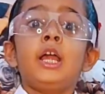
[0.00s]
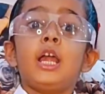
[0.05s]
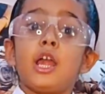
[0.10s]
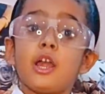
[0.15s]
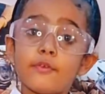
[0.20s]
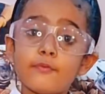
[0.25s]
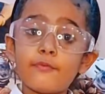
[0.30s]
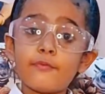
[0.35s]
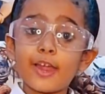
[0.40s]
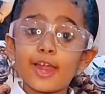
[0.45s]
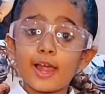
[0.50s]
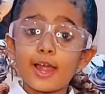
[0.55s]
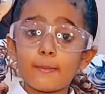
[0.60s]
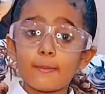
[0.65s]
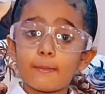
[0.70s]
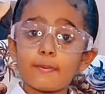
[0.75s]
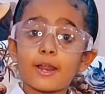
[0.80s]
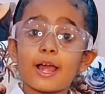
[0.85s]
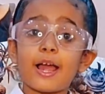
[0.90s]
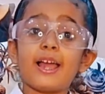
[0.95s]
If we
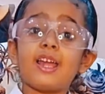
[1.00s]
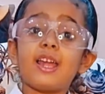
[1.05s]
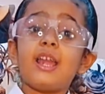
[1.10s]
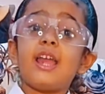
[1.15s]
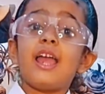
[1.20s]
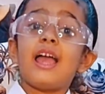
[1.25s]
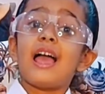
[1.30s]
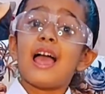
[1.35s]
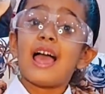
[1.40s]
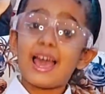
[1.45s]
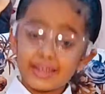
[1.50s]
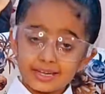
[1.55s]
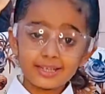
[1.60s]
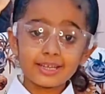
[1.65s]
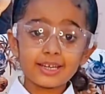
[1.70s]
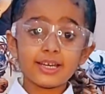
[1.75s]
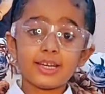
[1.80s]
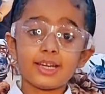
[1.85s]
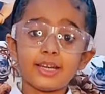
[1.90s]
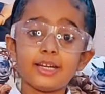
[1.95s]
apply
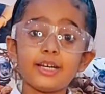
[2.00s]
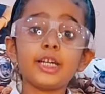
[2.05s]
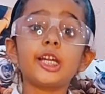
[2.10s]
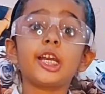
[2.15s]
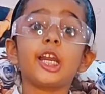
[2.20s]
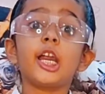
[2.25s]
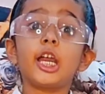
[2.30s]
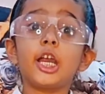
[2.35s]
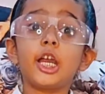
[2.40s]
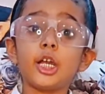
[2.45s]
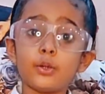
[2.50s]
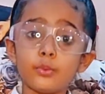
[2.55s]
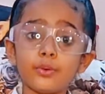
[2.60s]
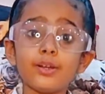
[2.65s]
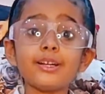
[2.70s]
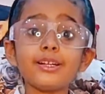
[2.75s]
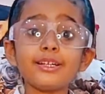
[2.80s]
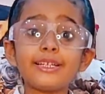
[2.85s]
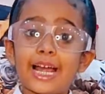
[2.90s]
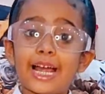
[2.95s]
any heat, it
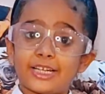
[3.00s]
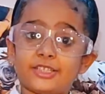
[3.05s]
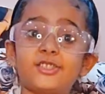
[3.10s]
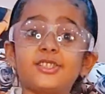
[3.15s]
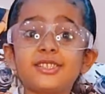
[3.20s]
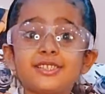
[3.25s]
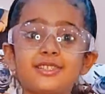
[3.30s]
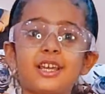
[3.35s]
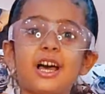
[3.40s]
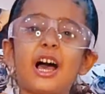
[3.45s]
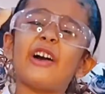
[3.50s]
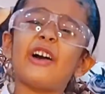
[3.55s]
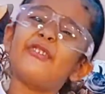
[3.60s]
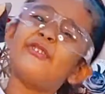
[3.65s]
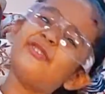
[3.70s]
will catch a star